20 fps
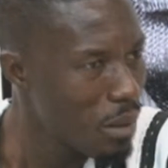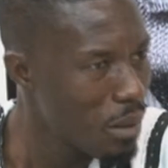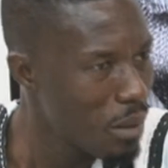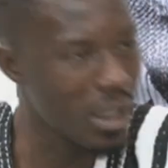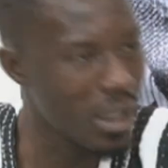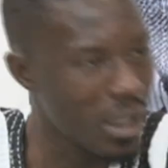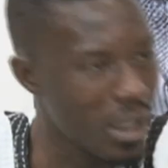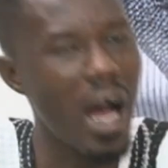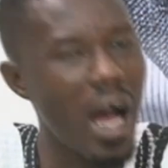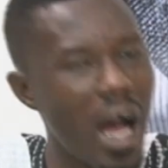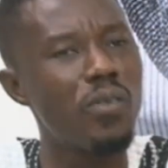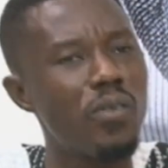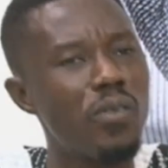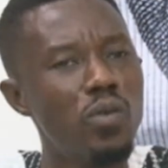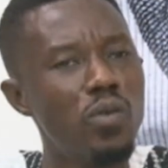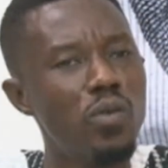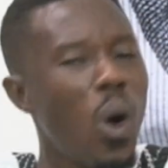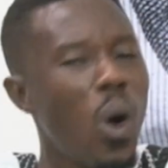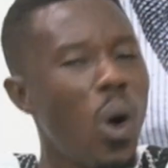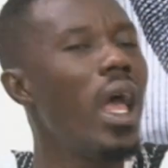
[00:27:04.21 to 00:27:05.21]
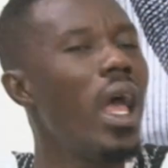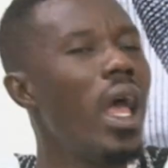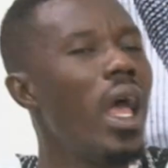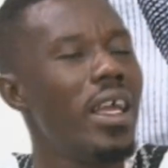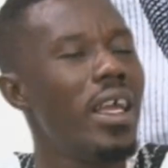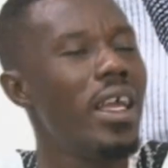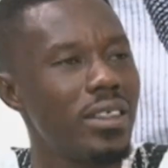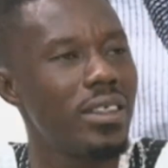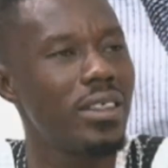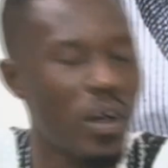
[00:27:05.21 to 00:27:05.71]
But I have no
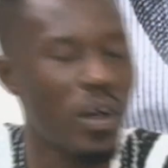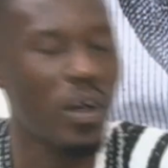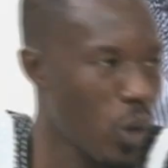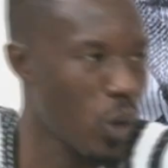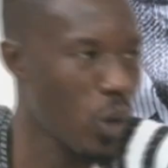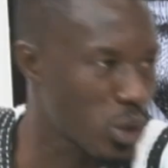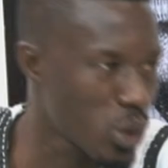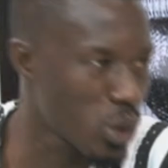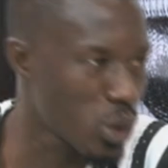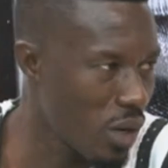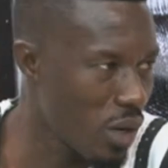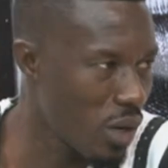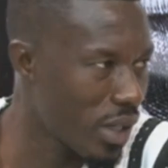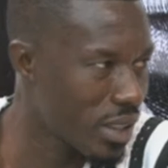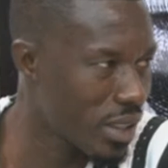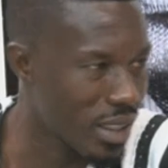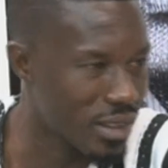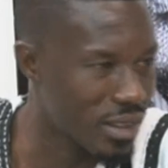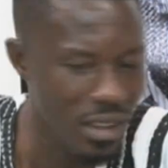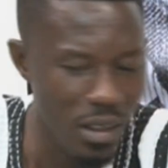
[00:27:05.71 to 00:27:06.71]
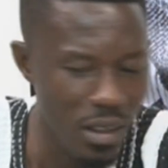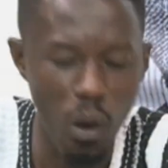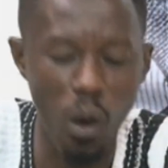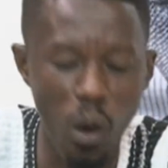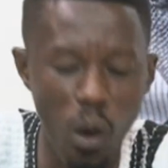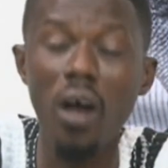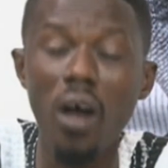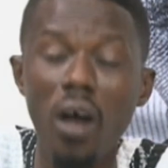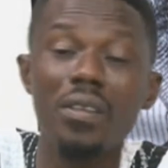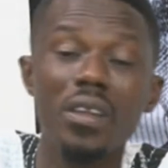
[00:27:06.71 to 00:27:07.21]
any doubt whatsoever that
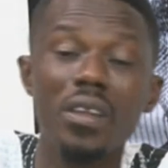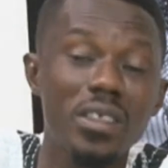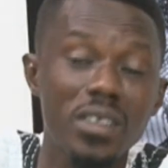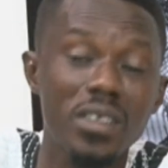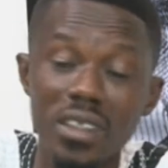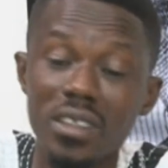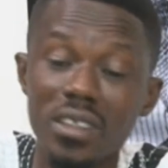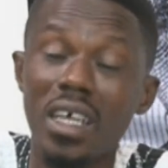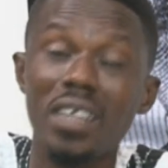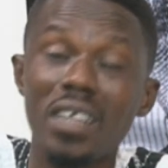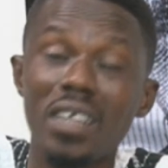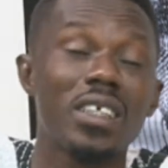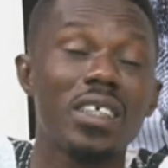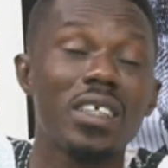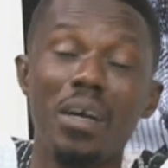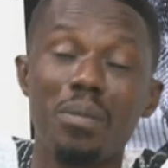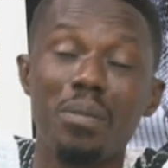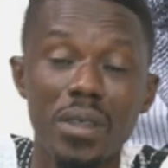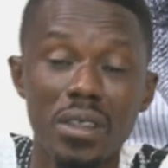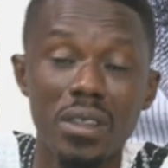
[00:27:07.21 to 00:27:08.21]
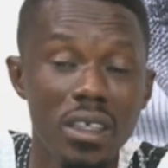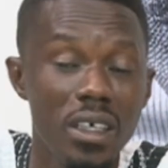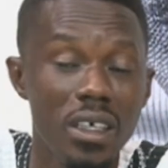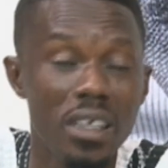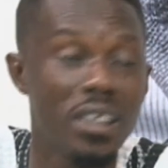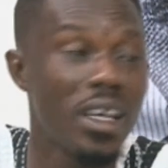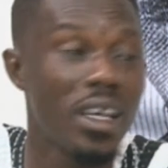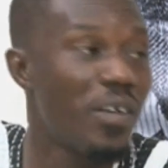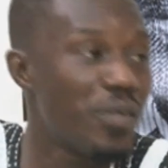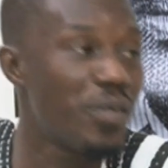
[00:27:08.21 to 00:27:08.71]
all these things that is happening
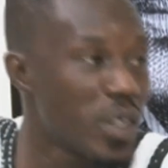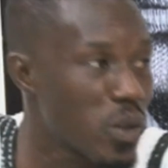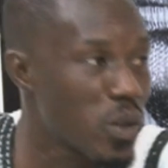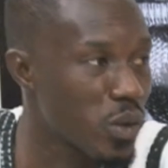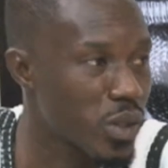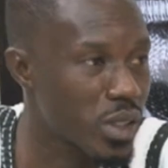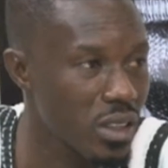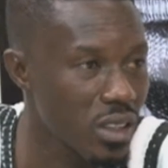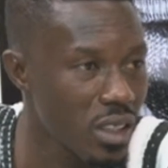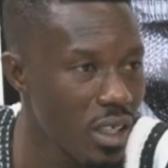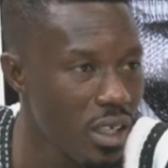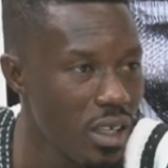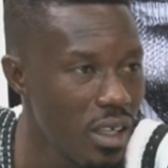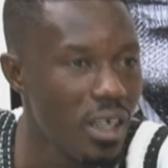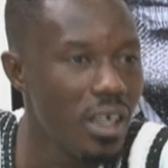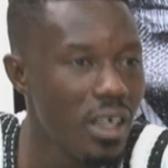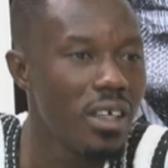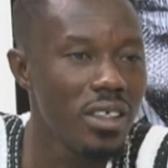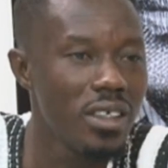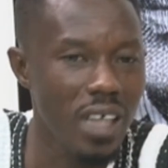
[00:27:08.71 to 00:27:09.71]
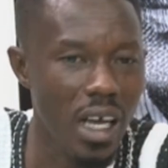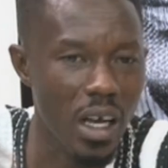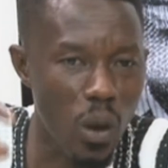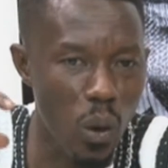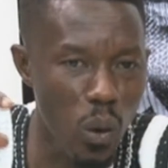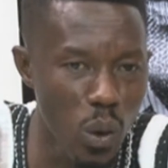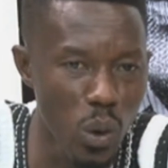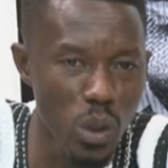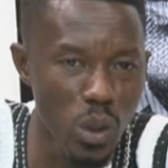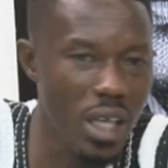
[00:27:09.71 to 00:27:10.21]
in Ivory Coast, their
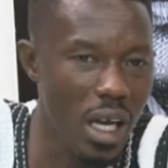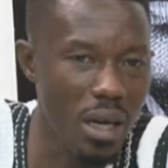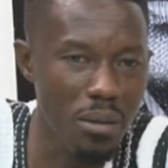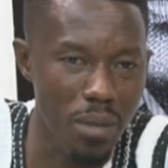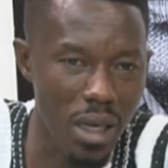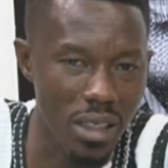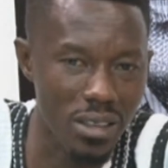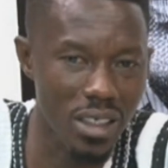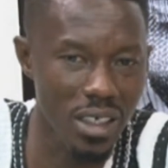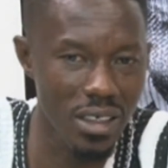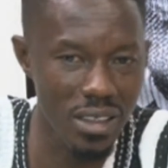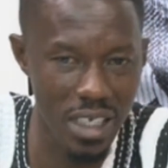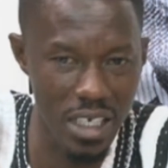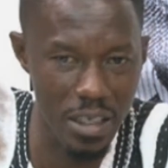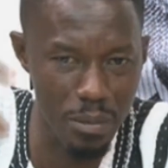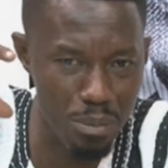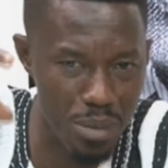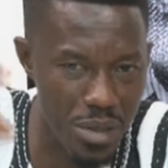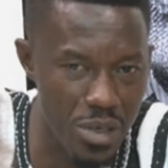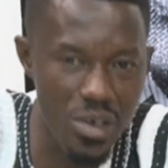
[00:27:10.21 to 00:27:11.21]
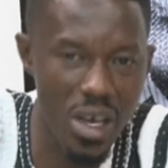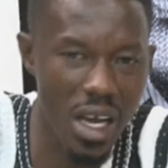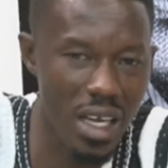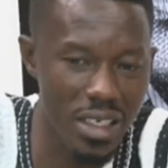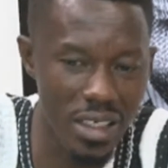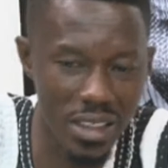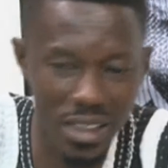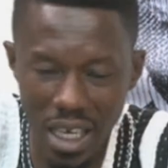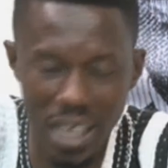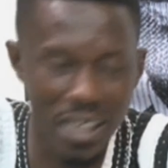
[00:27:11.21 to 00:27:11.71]
colonial master, the
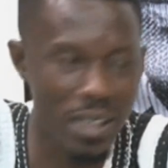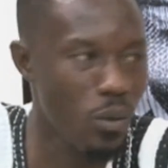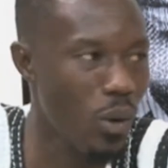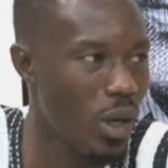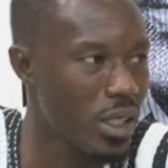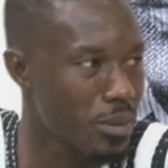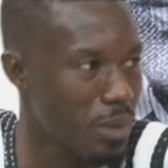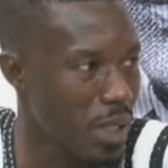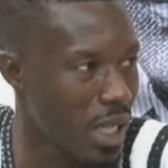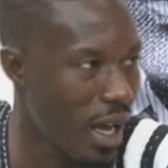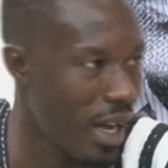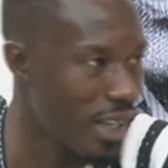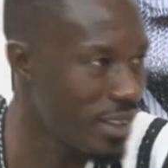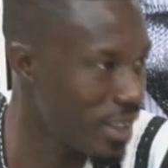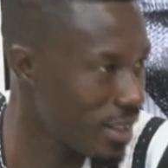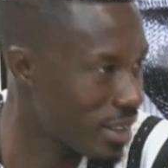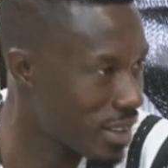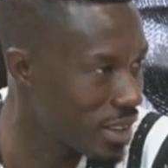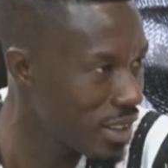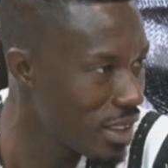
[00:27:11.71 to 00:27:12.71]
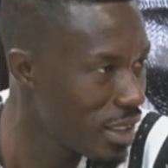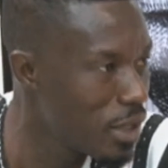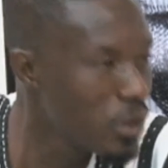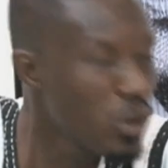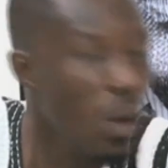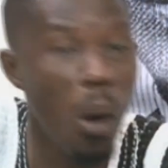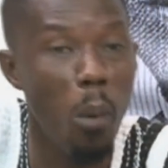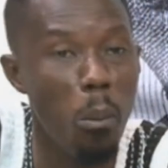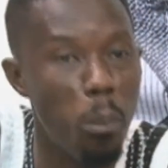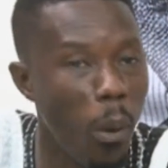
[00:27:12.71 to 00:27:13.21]
imperialists are the ones behind it.
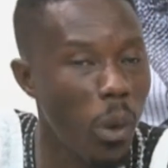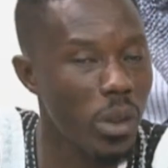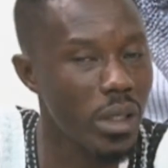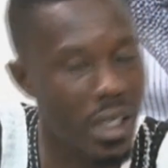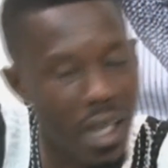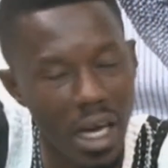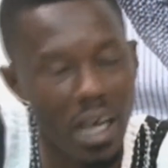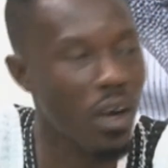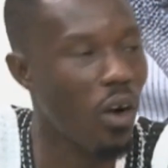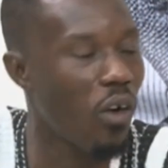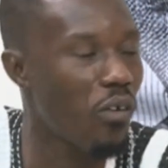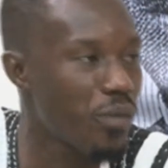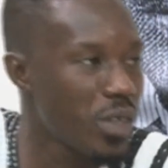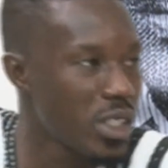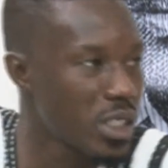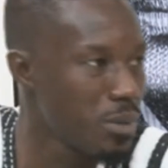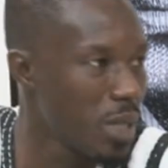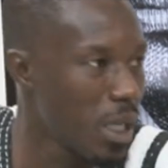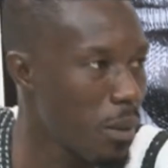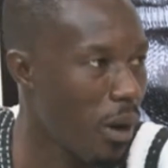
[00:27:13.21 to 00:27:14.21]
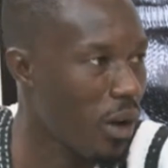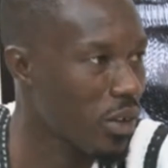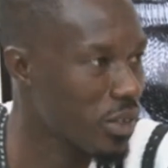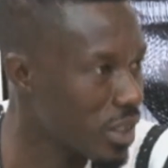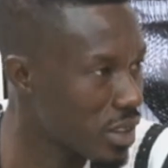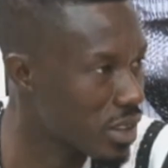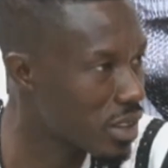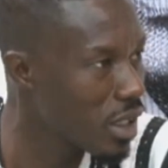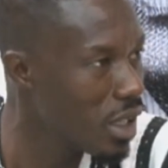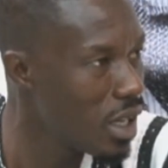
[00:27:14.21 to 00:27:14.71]
Nobody can convince me about
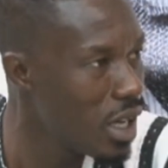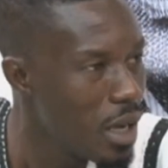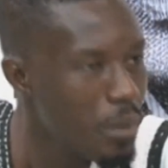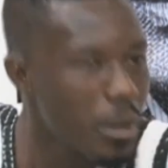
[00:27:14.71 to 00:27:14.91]
it.